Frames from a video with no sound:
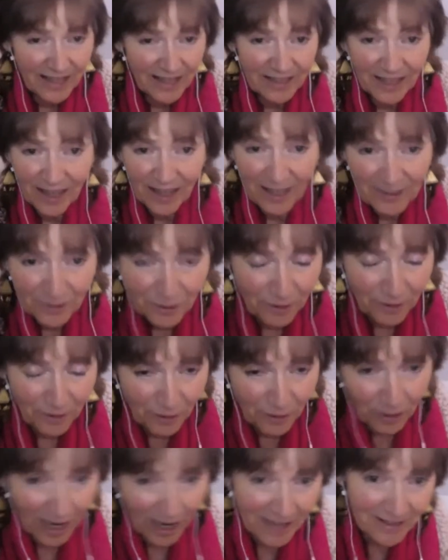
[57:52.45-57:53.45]
and then I
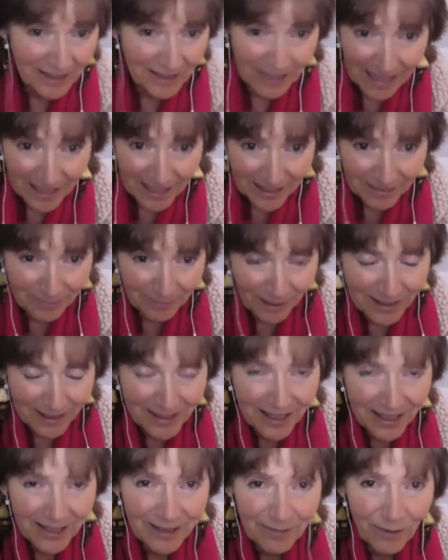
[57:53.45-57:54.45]
translate it because
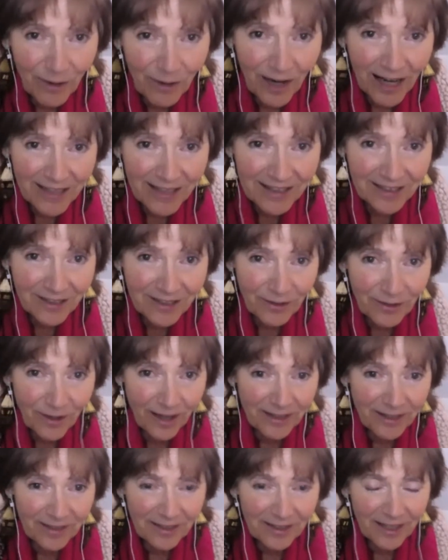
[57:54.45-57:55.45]
he has more access to
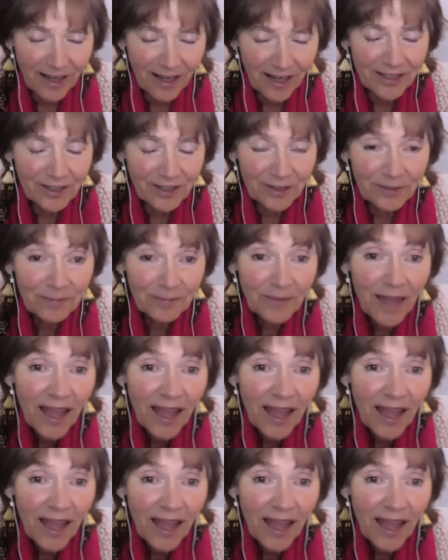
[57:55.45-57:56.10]
Reiner than I do.